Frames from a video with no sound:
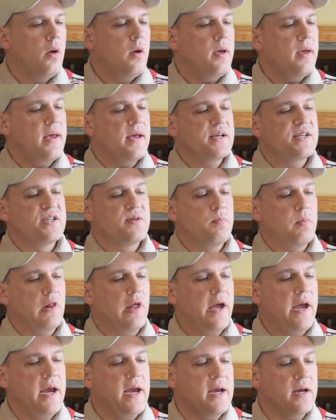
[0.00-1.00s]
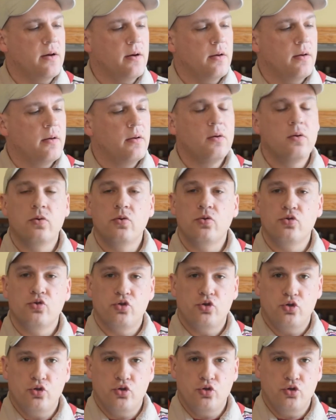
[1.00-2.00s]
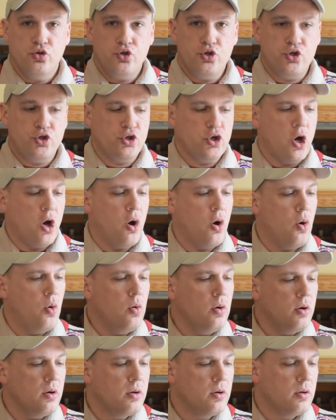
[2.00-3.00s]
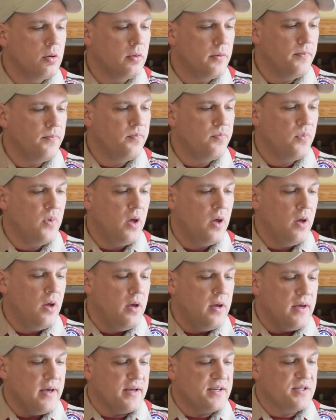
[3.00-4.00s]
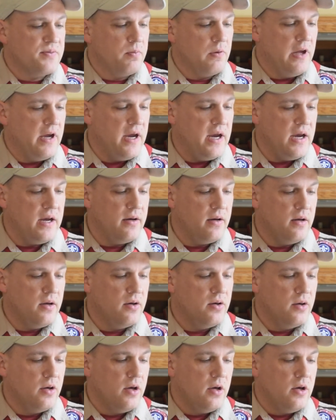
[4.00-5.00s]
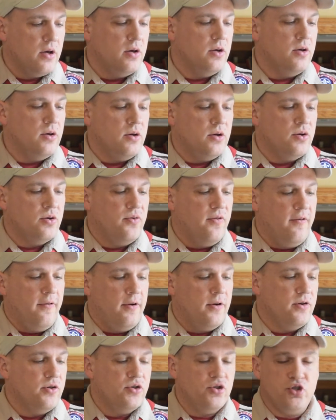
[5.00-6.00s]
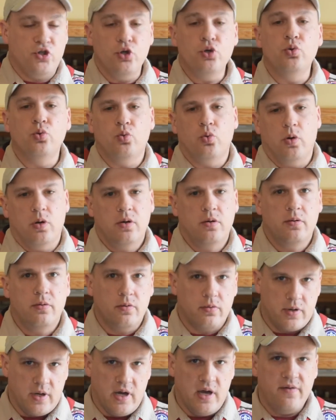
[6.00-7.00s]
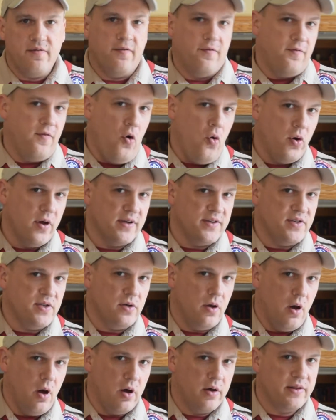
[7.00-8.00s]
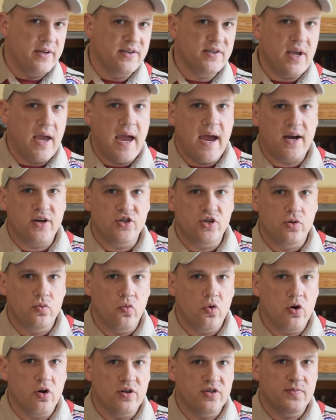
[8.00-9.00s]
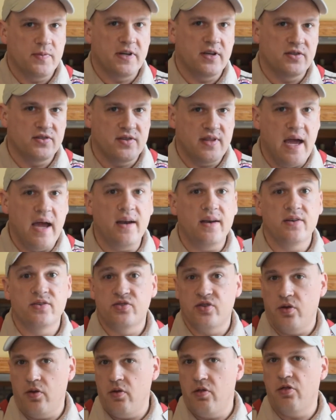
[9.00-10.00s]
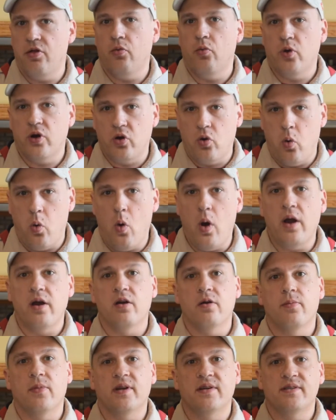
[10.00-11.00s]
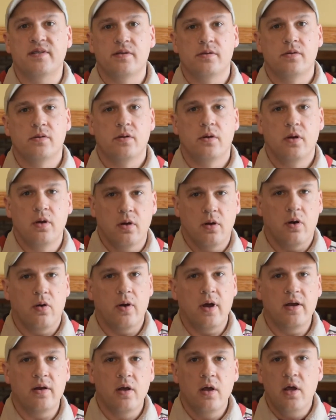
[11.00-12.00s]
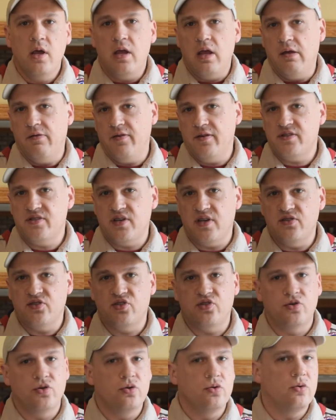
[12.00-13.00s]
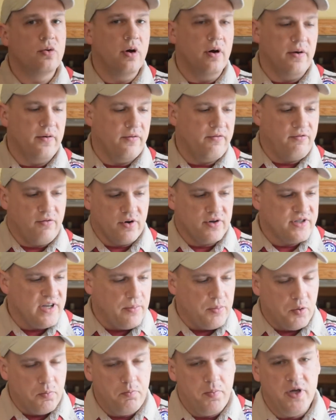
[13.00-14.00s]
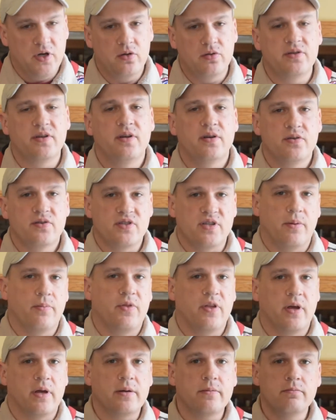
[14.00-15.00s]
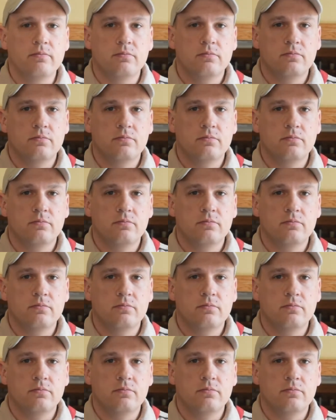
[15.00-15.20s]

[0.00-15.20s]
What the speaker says: Explain, show, explain, do. Okay, focus on these action words because that is the requirement. All right. If it says to, for example, build something,